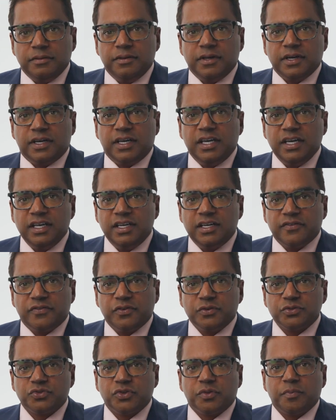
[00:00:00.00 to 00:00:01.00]
The key
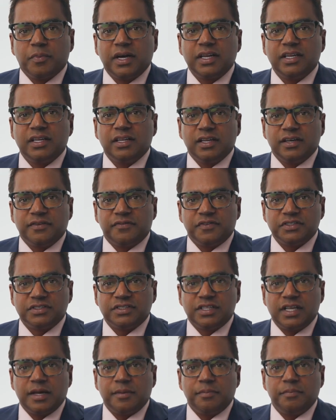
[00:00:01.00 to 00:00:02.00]
difference with MiTLif
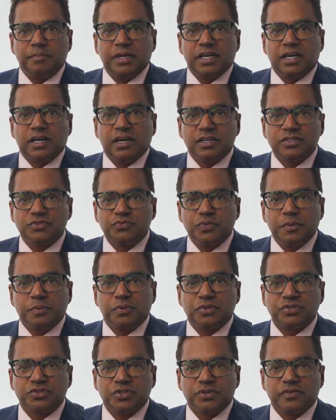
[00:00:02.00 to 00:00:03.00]
is that because we
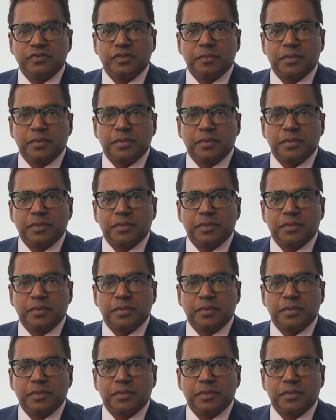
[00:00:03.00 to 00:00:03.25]
preserve the